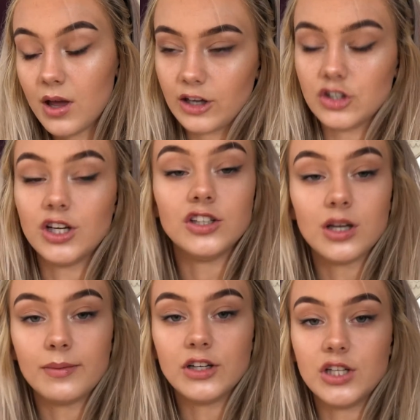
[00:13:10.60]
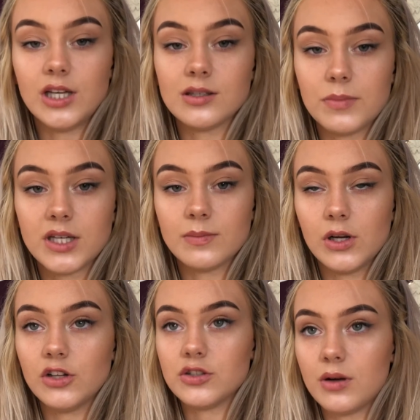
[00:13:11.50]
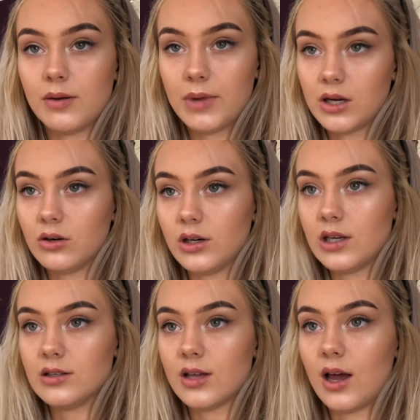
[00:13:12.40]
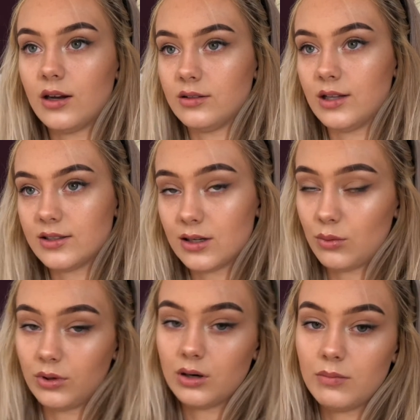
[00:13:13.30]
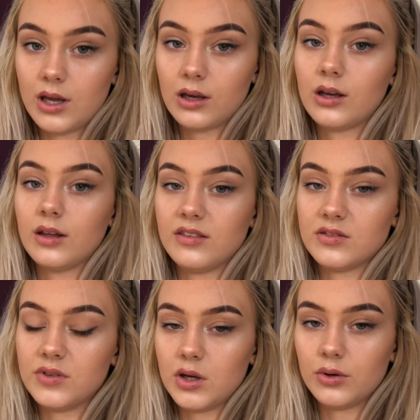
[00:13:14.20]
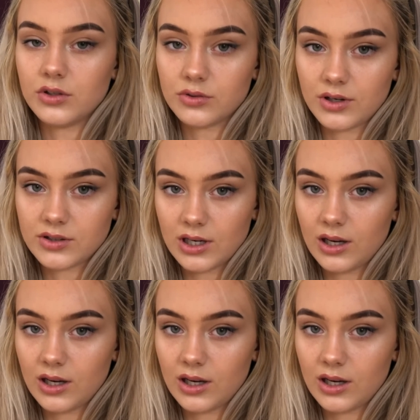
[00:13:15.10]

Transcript: I'm gonna change out of my jeans, make some lunch, and make cookies, and that's how I'm gonna make this video interesting.